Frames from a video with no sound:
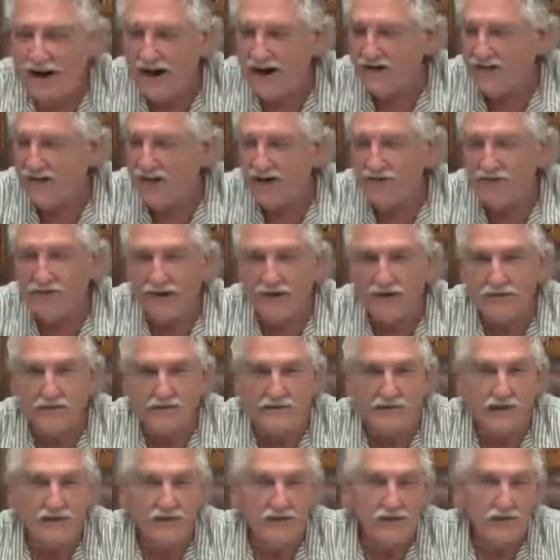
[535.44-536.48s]
my grandfather
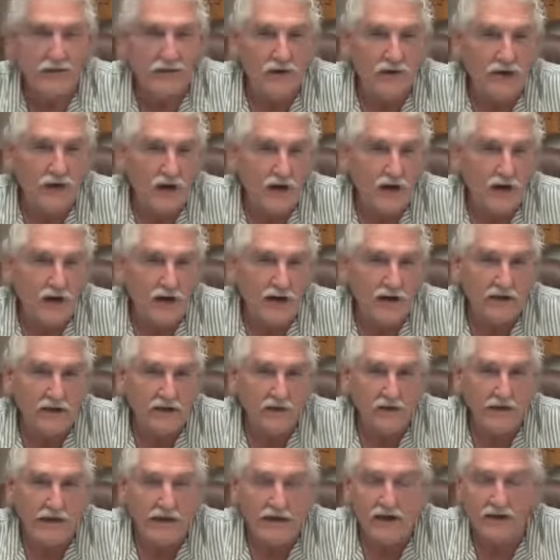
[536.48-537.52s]
was such a workaholic.
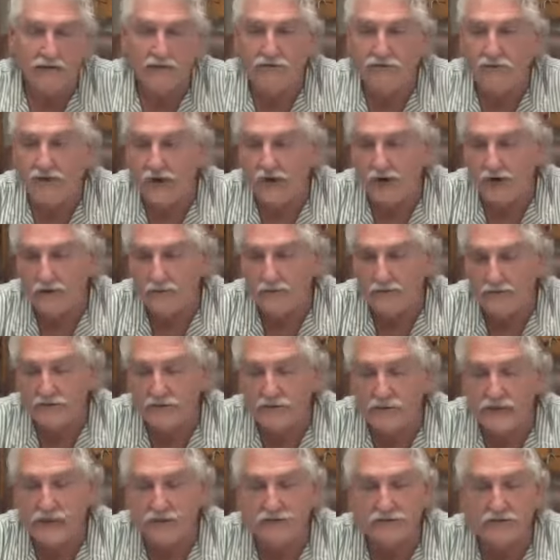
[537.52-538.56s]
We had
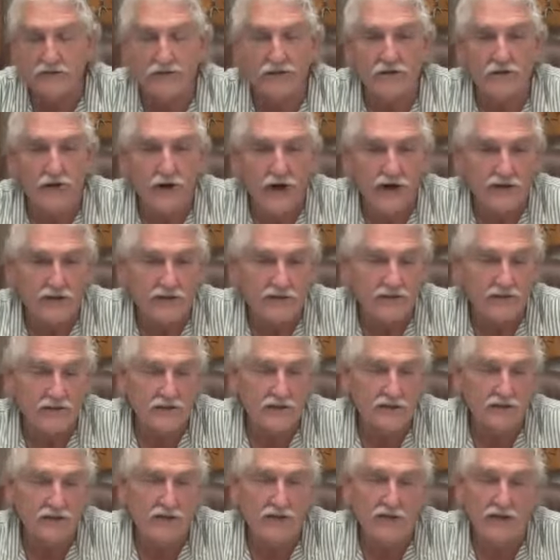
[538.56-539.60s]
farms. He was a
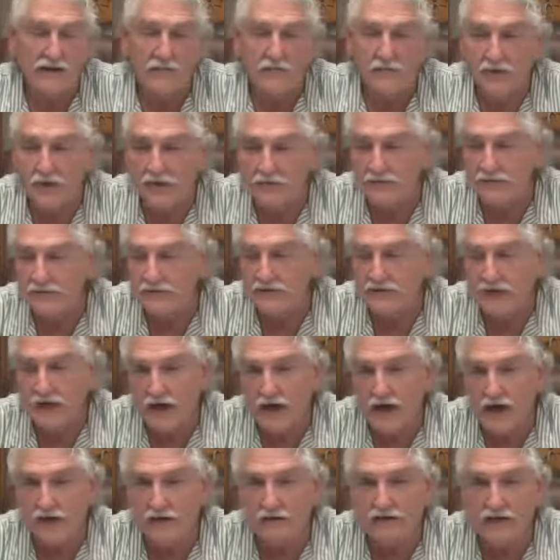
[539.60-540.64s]
Chrysler, uh, Plymouth
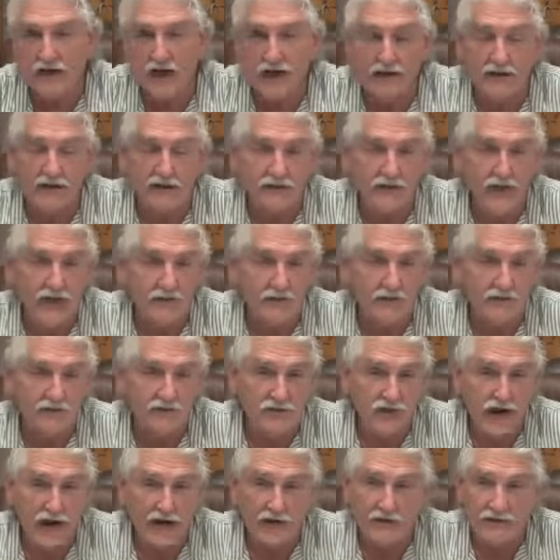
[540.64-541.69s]
Dodge, Allis Chalmers
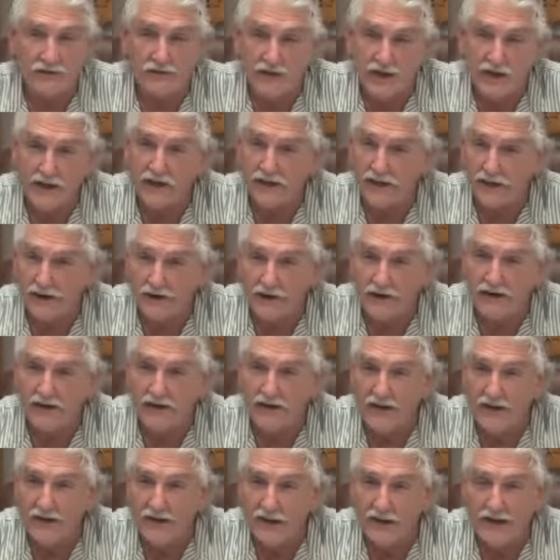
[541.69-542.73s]
tractor dealer.
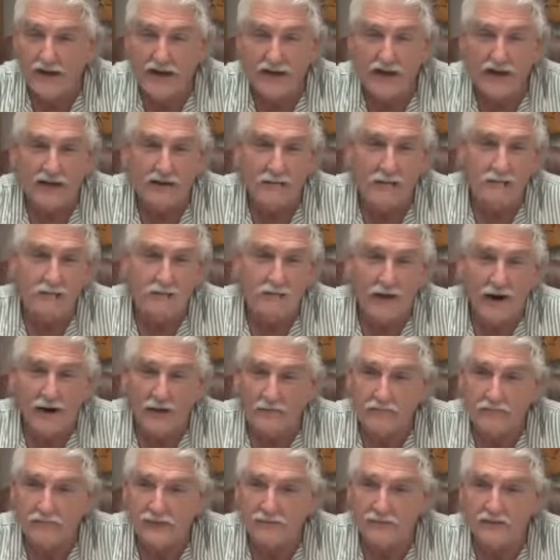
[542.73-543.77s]
He had
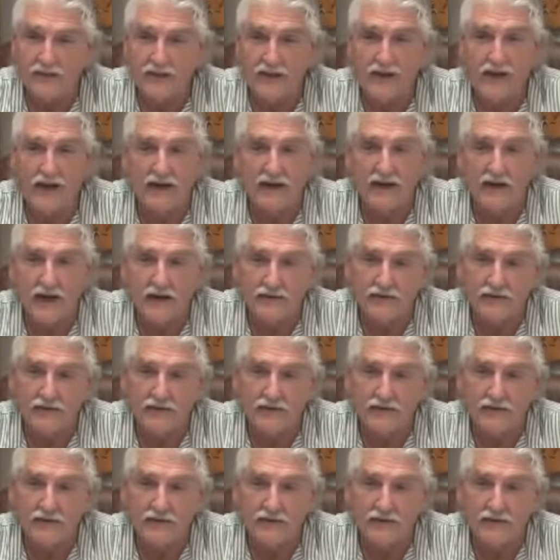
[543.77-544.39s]
apartments. He had